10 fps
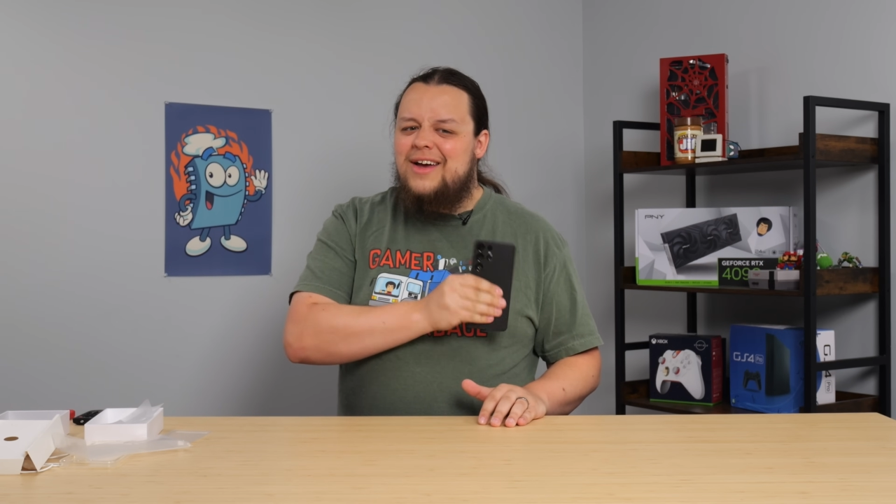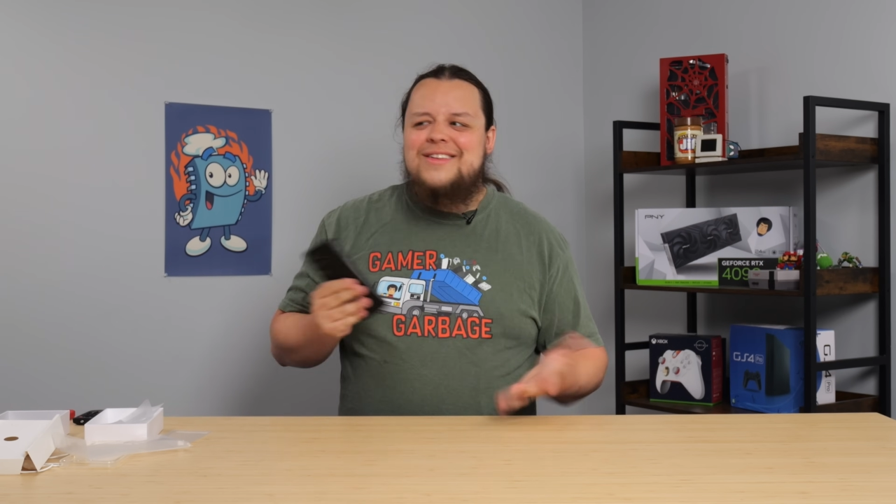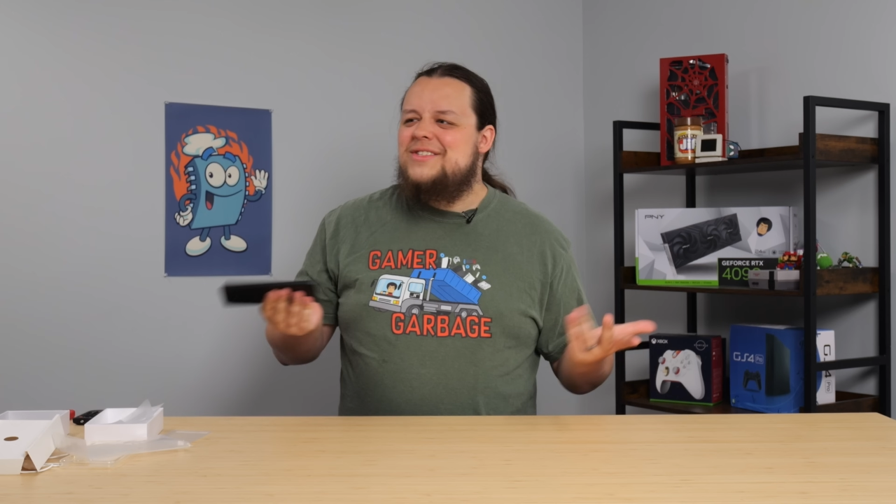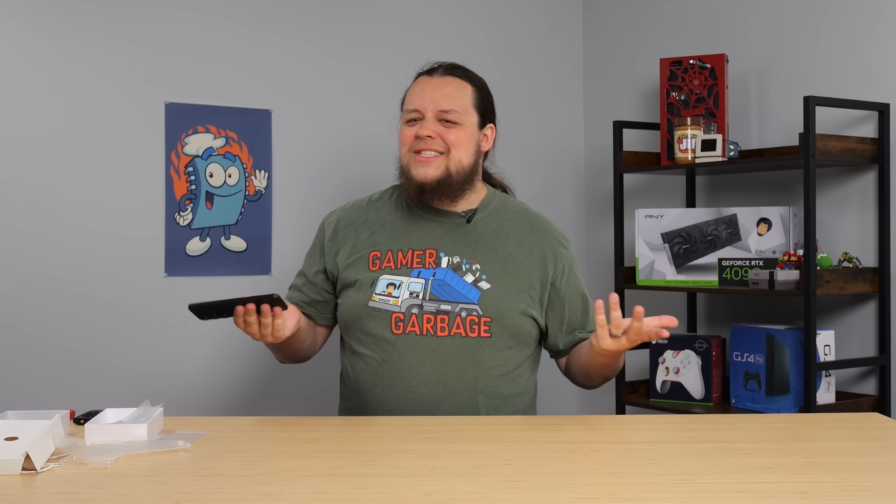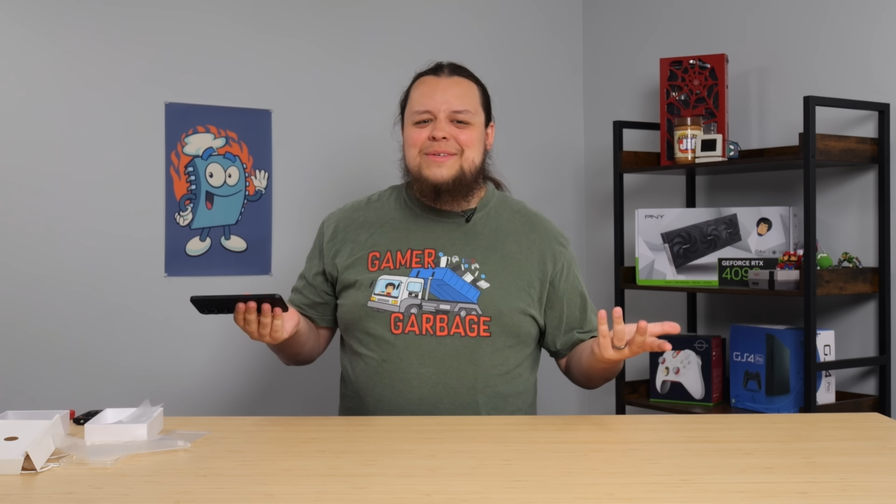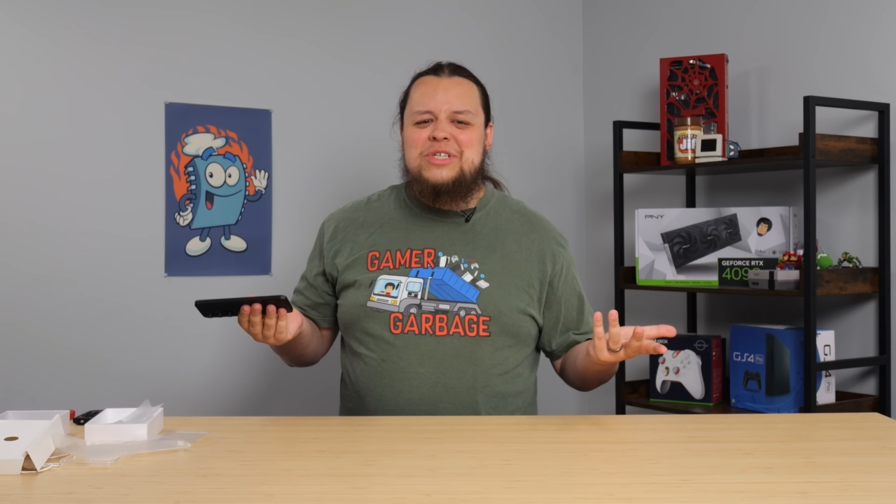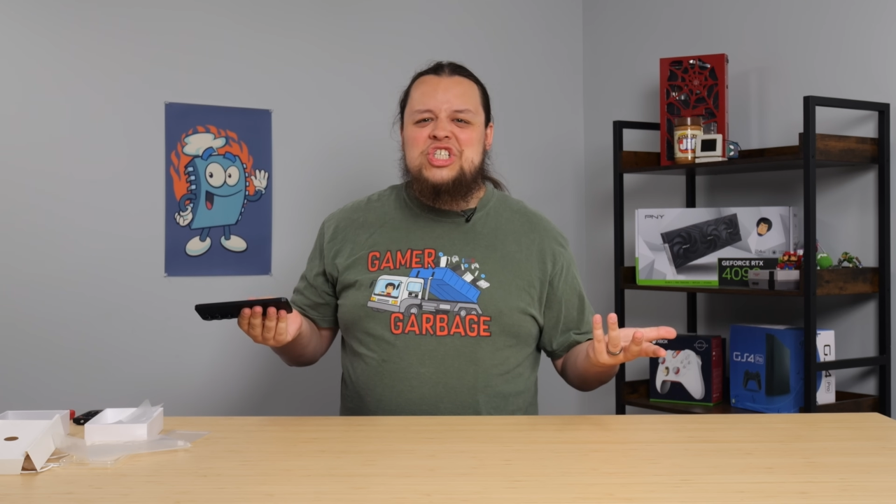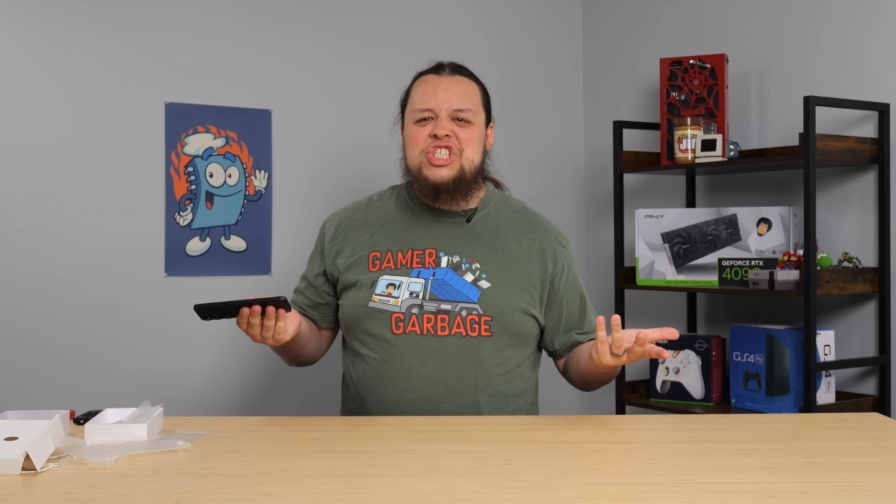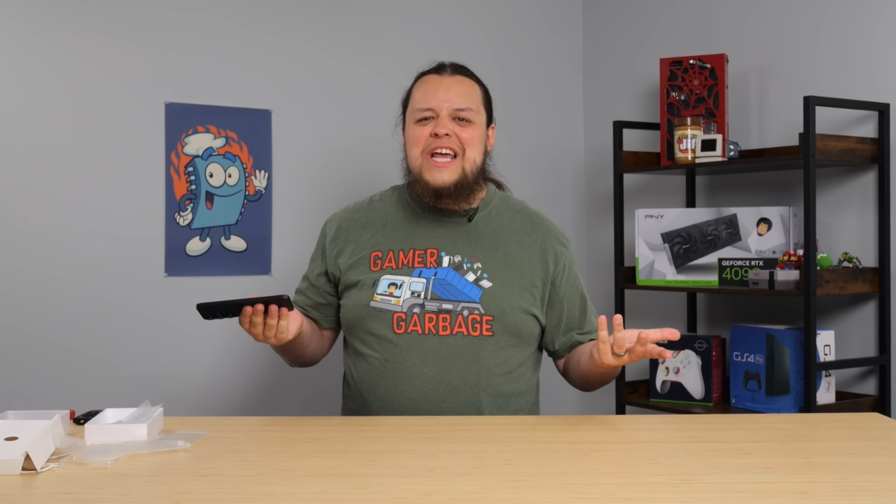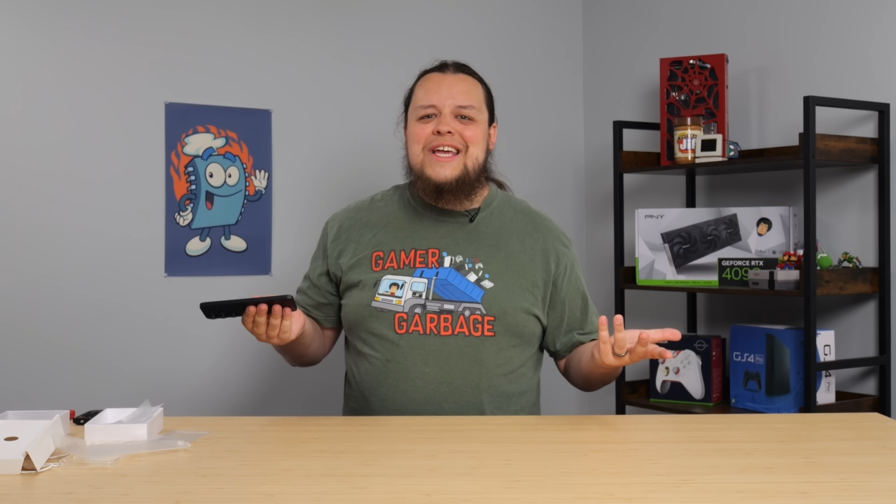There's like something
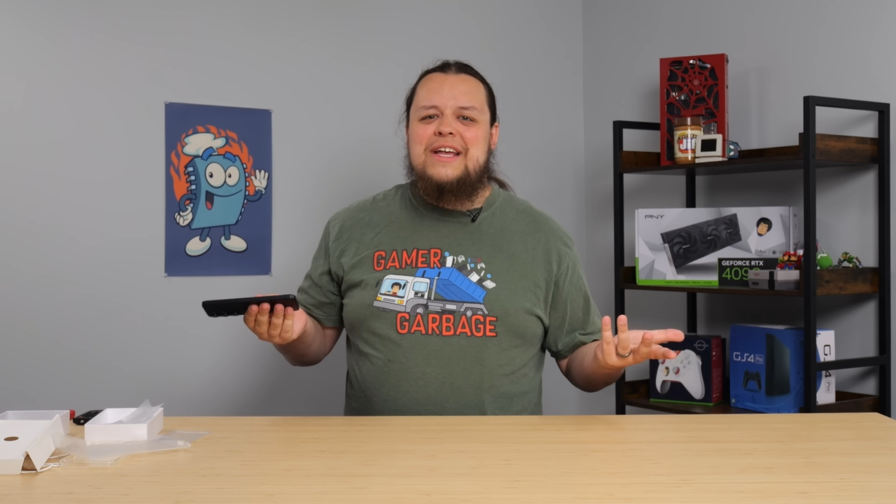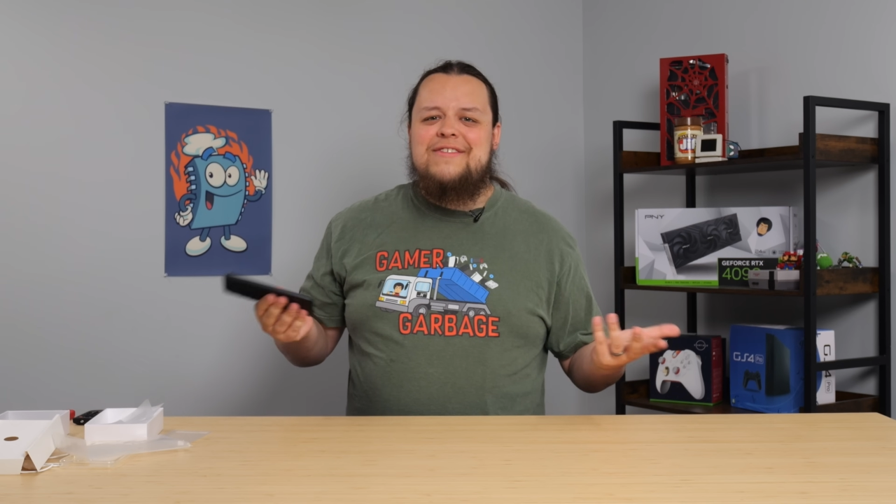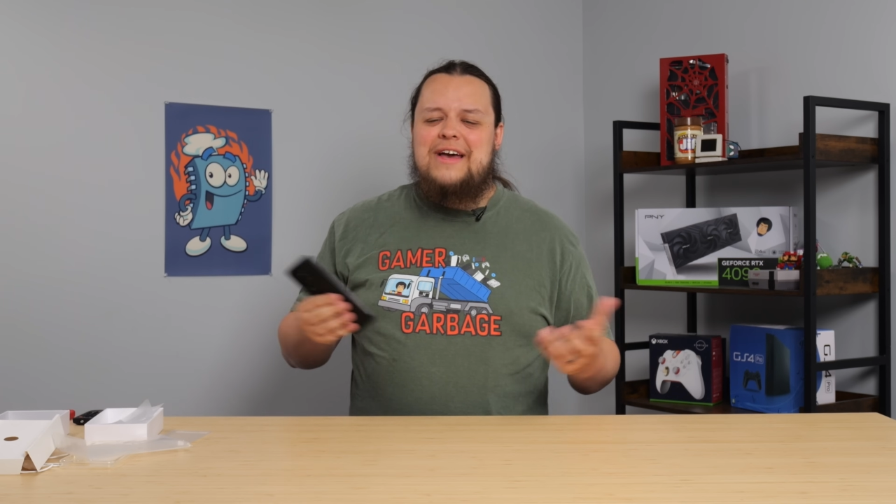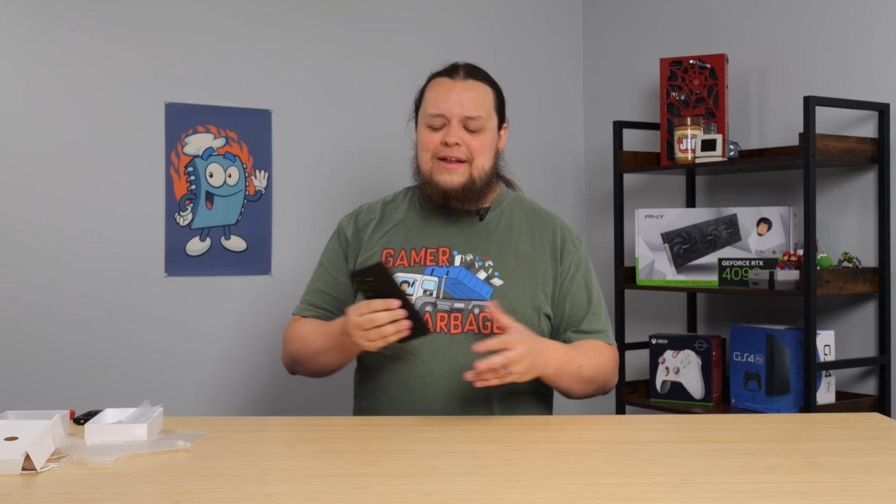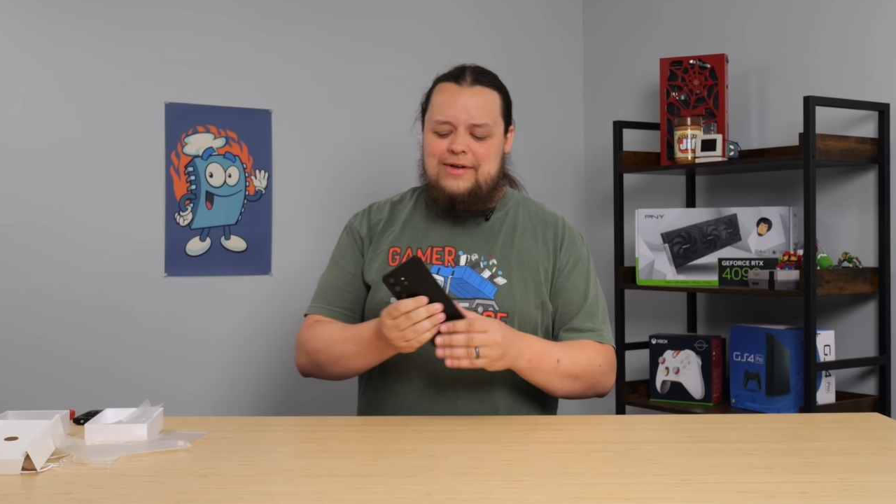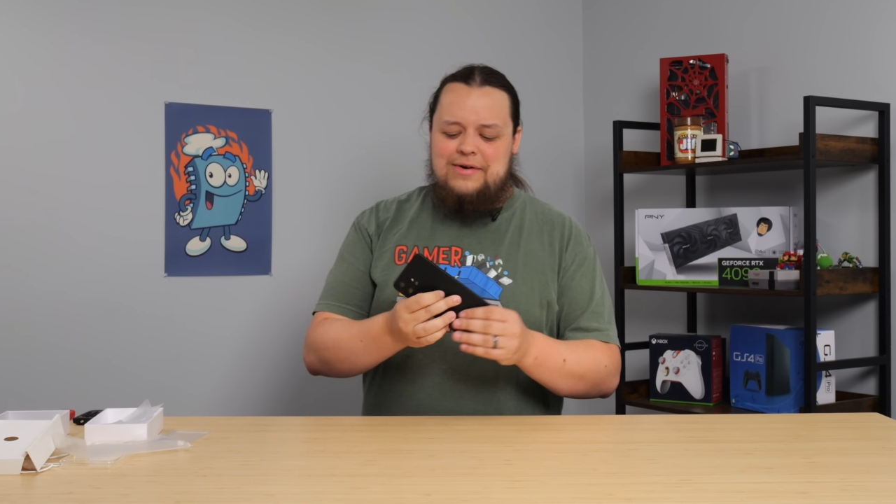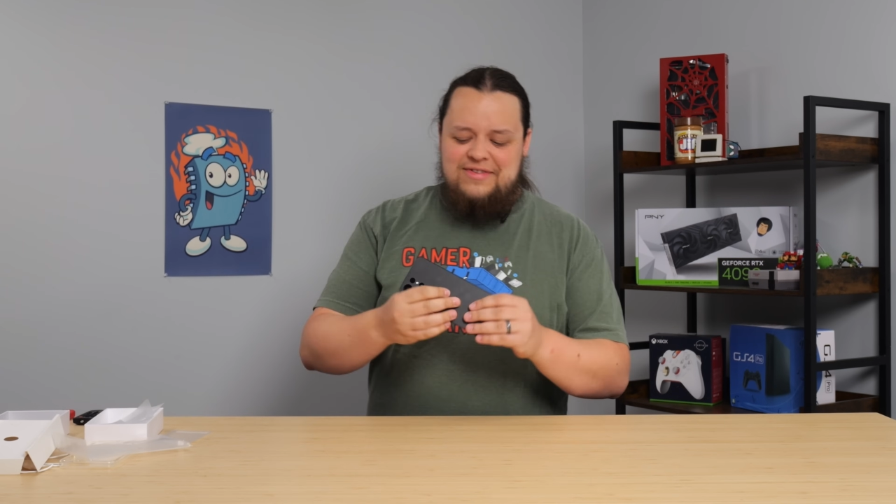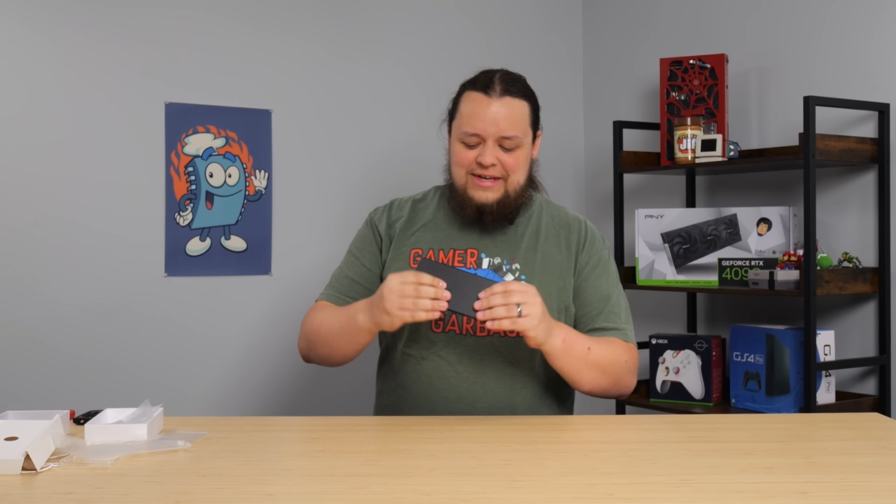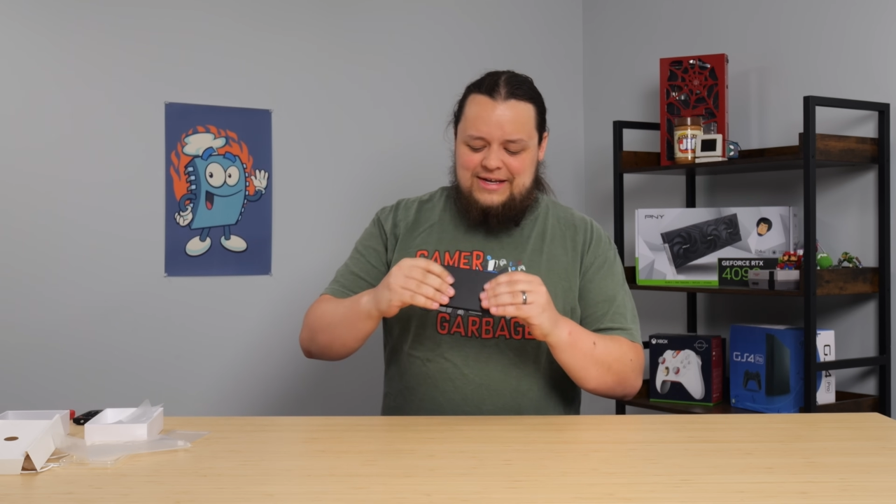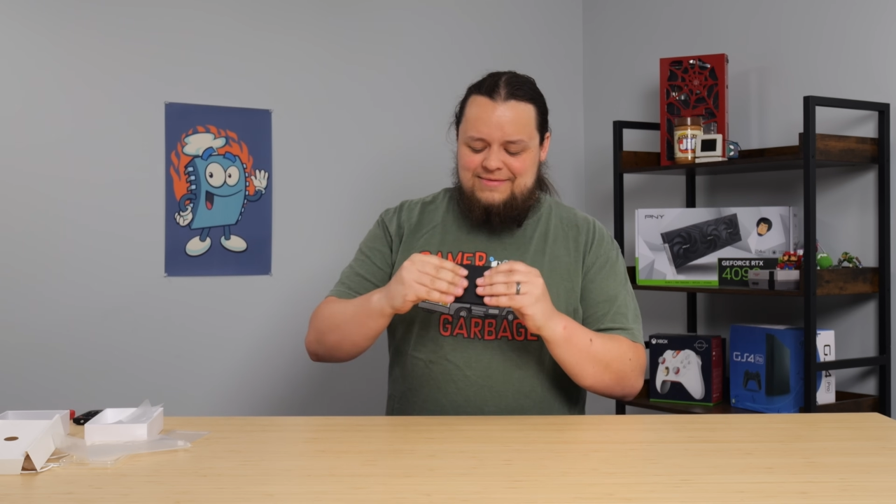shaking inside of there.
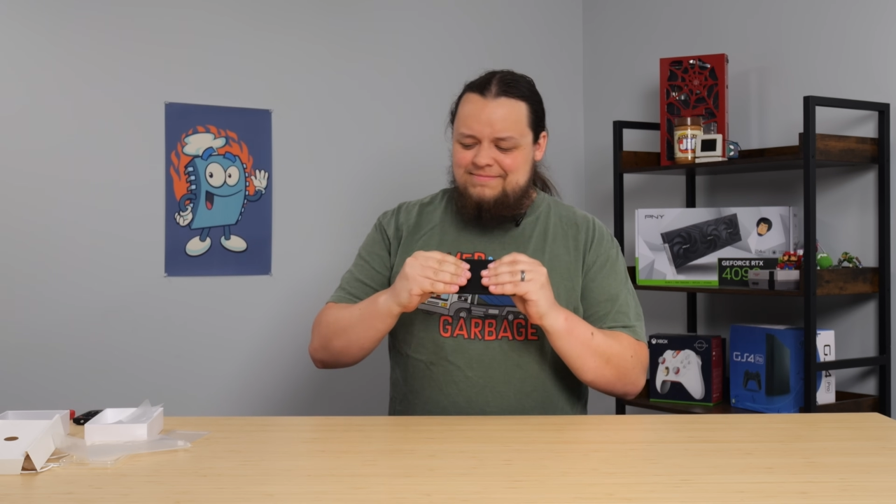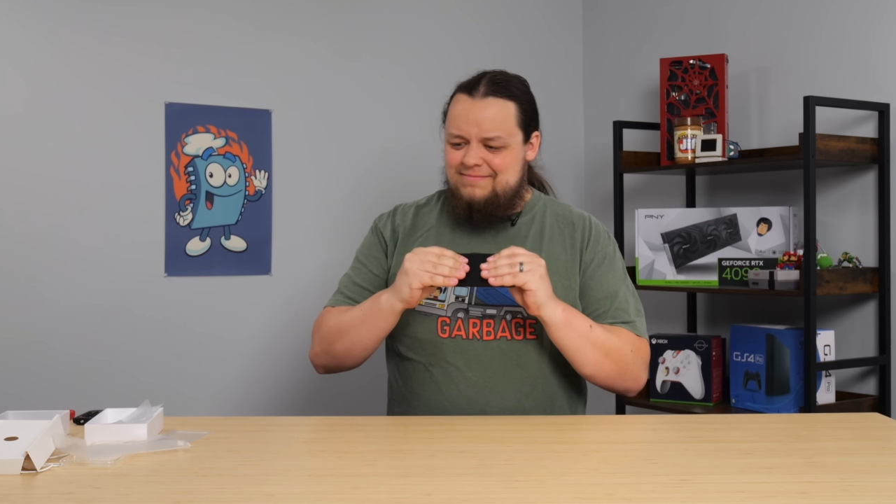It's like,